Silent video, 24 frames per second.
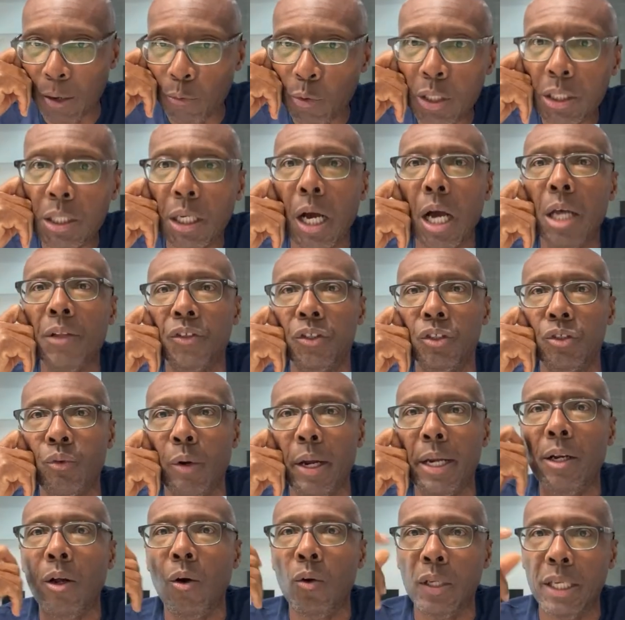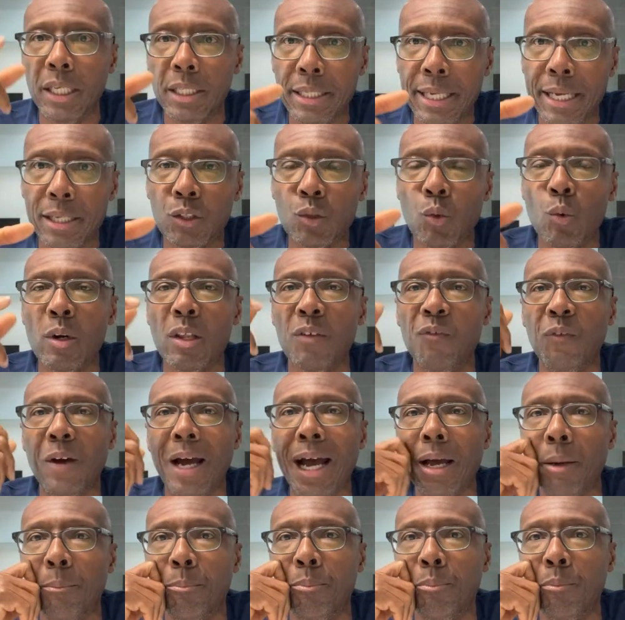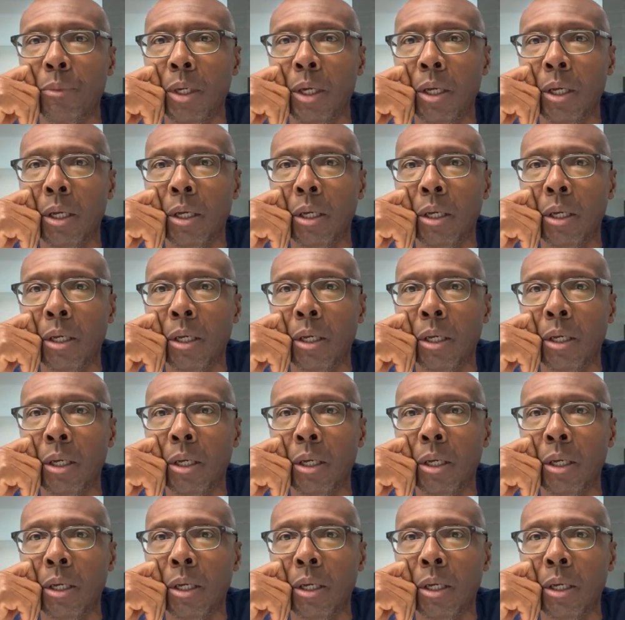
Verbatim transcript: would concentrate on getting that 25